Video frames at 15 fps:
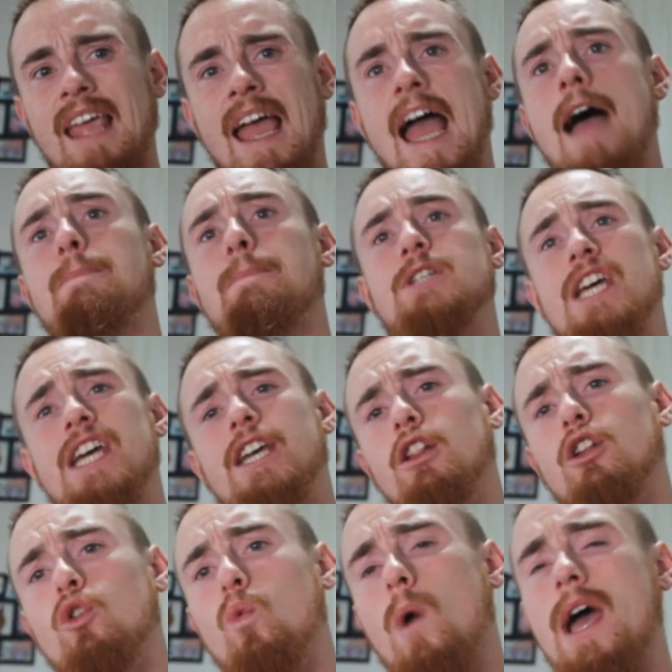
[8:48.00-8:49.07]
have
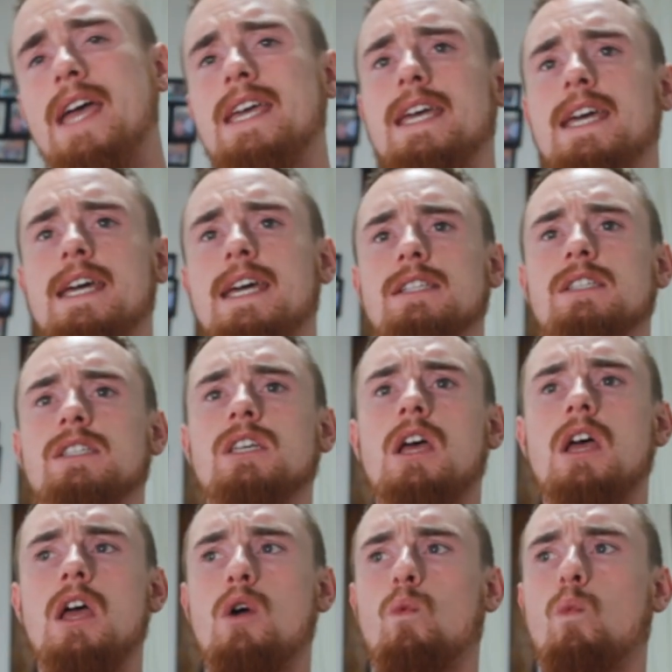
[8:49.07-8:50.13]
particular weigh-ins
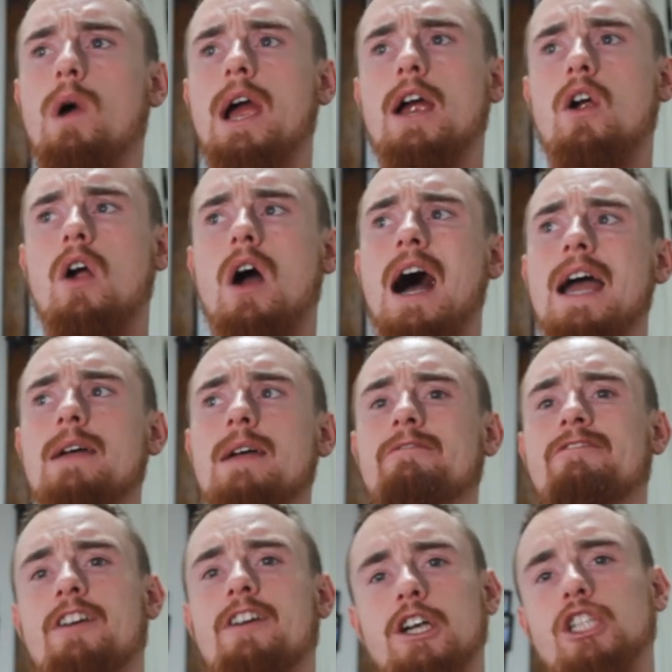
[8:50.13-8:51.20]
where I
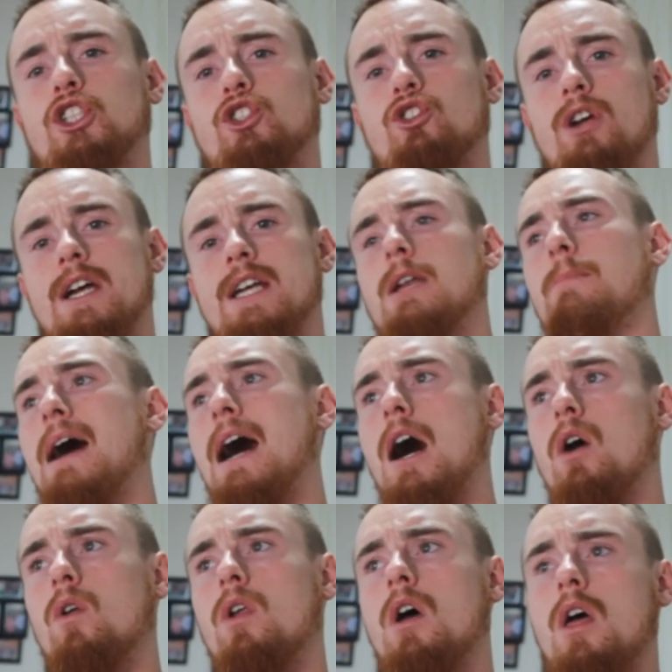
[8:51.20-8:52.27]
am very strict
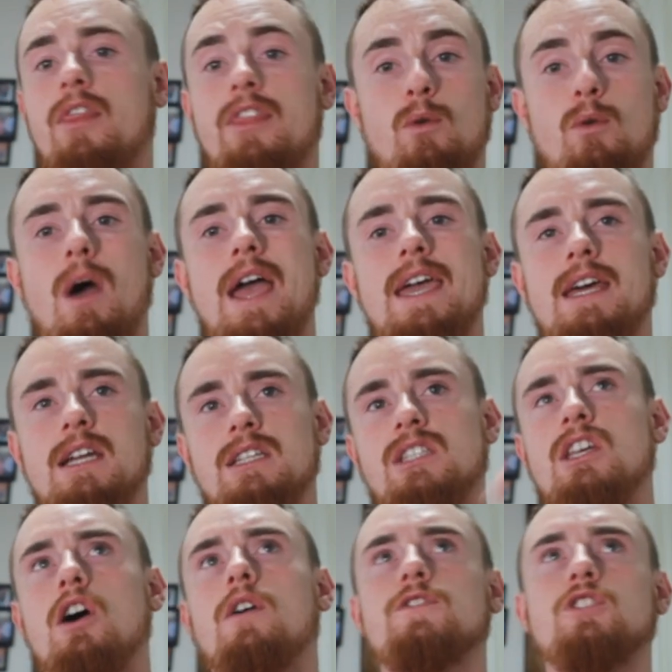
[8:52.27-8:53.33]
about the weigh-in
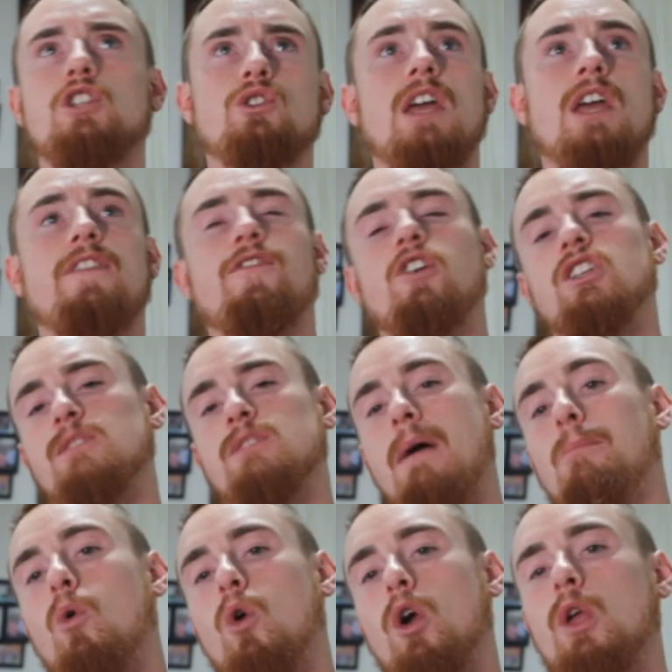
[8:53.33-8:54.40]
itself. So say, for instance,
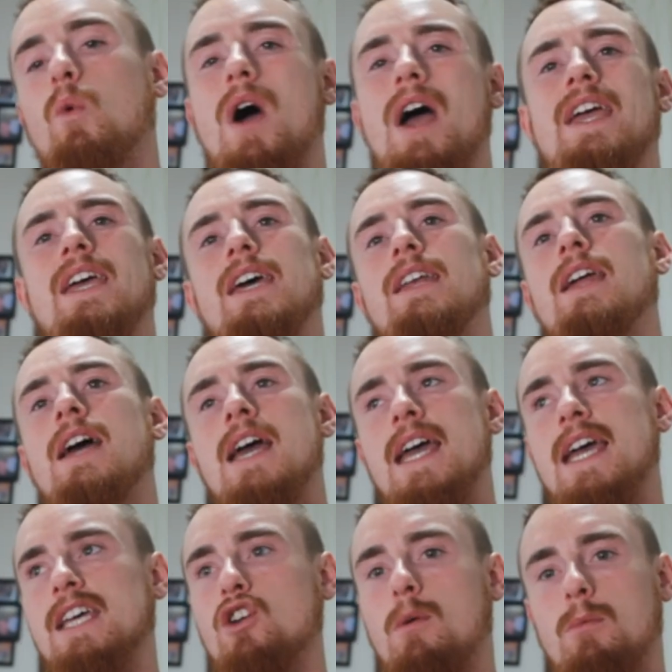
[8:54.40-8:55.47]
my morning weigh-in
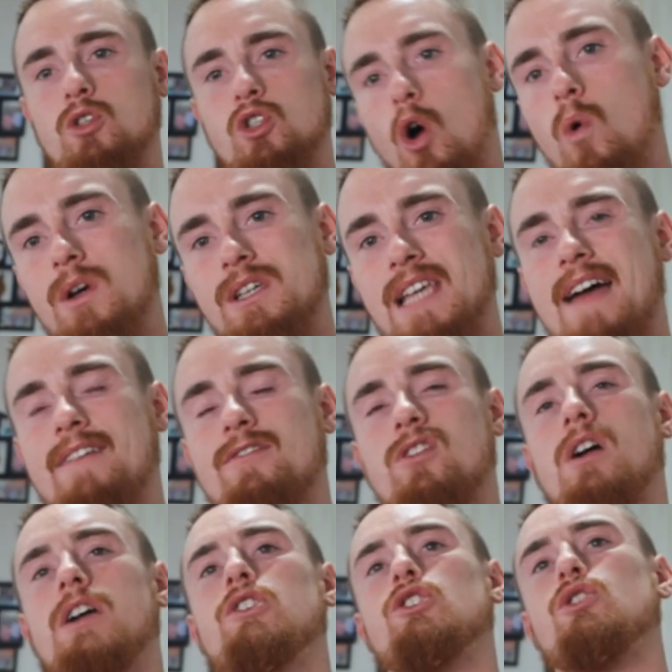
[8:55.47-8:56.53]
is almost always
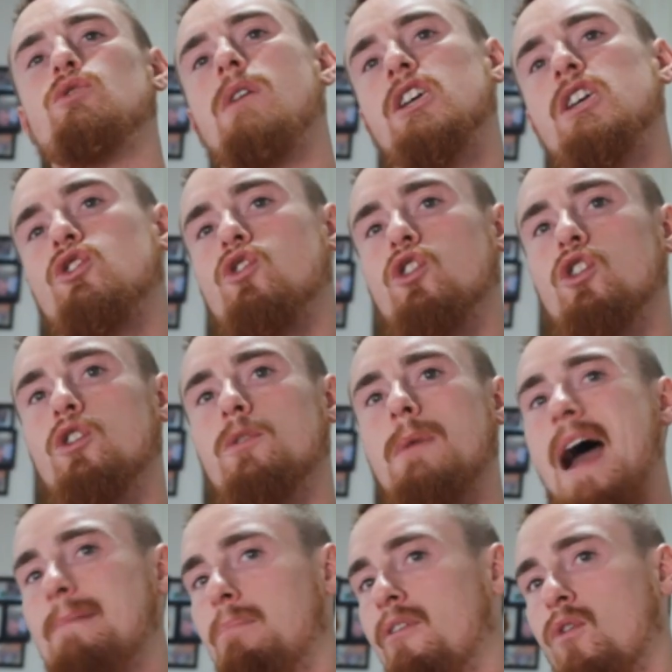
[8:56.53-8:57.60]
after I use the restroom,
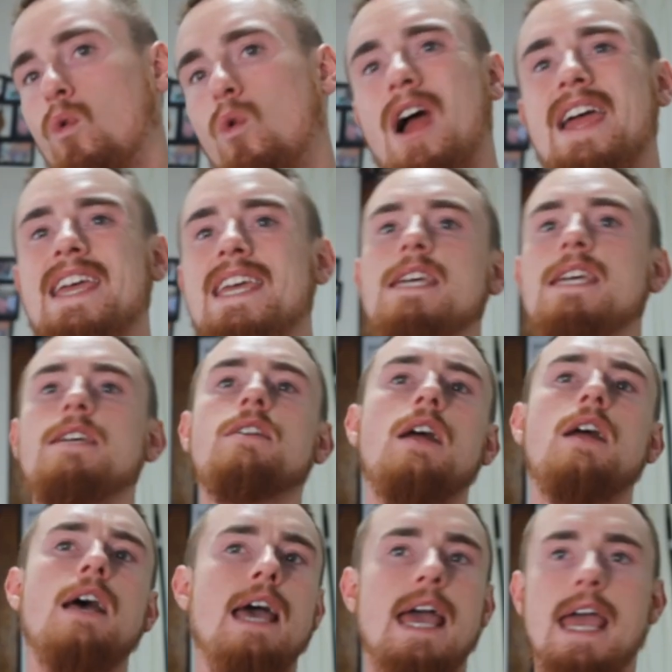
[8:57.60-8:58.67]
at, before I eat,
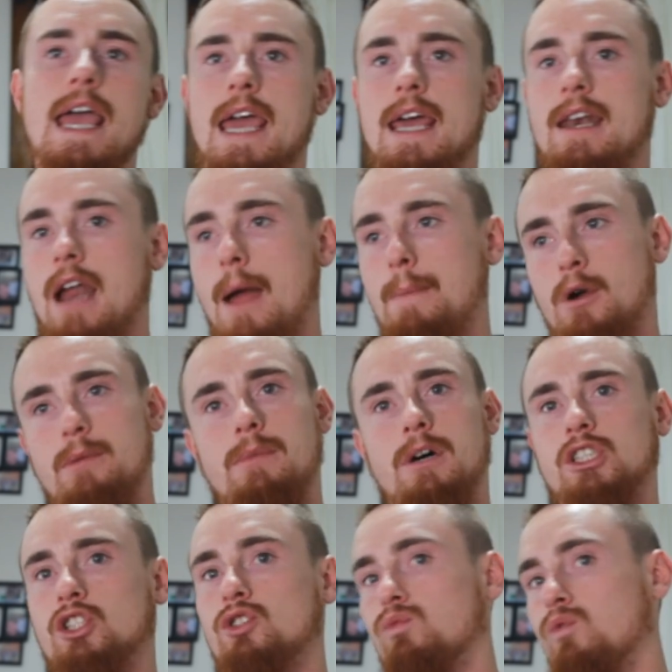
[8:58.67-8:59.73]
and I pretty
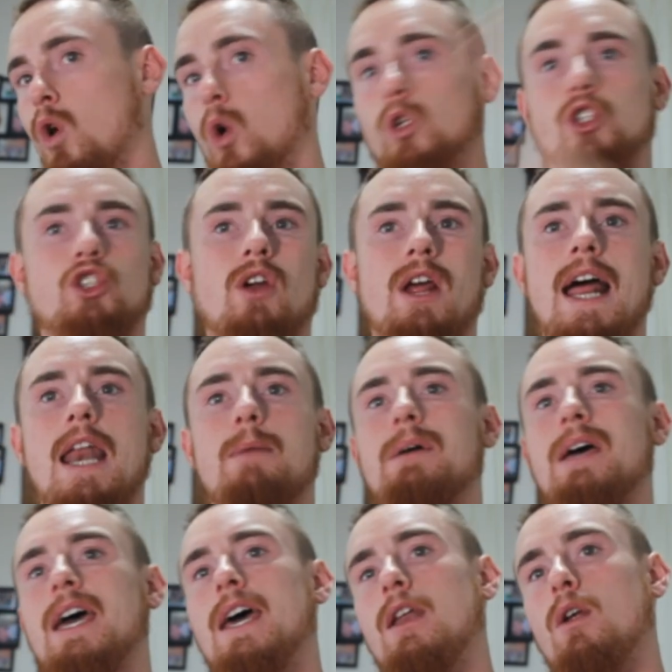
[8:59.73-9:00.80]
much rolled straight out of
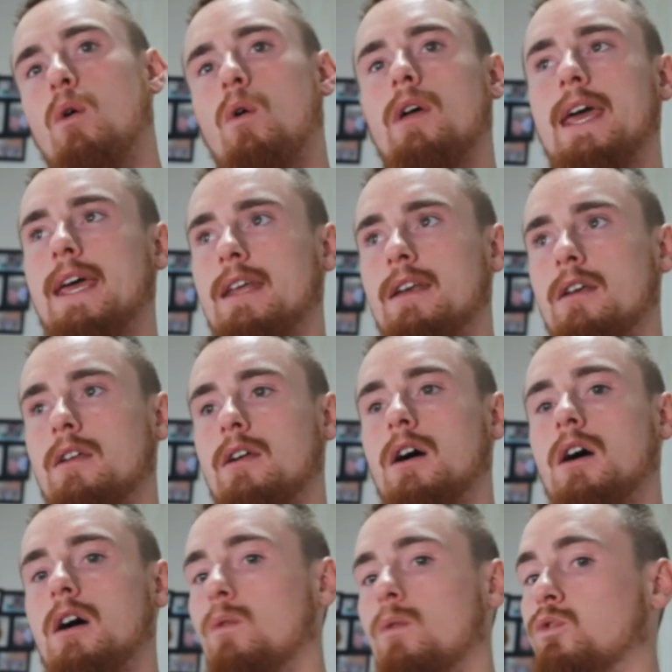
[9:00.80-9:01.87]
bed and
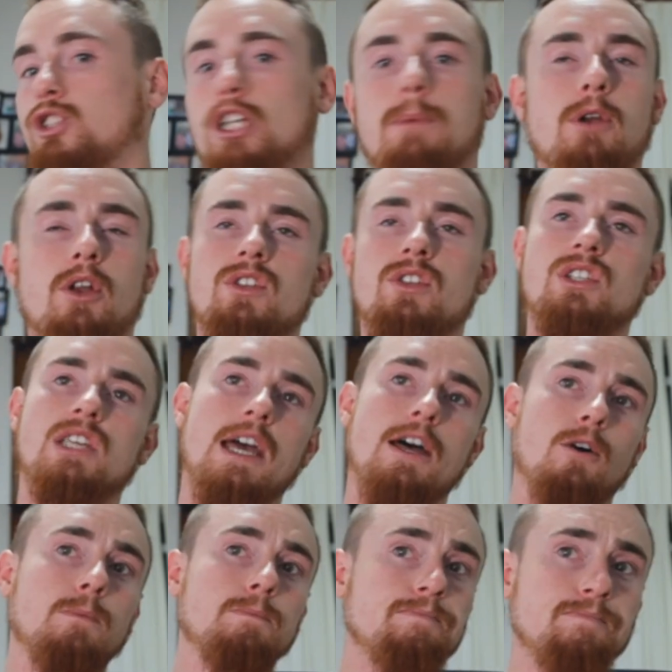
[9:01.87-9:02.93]
uh, jumped on the
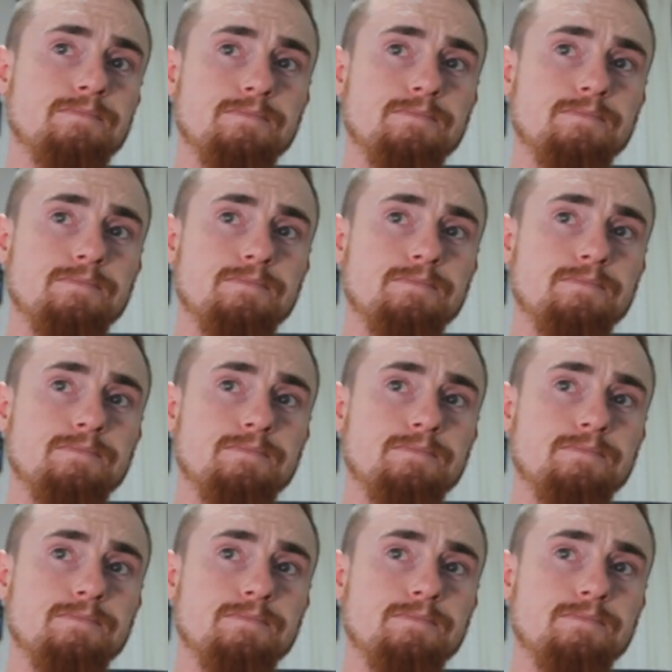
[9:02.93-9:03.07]
scale.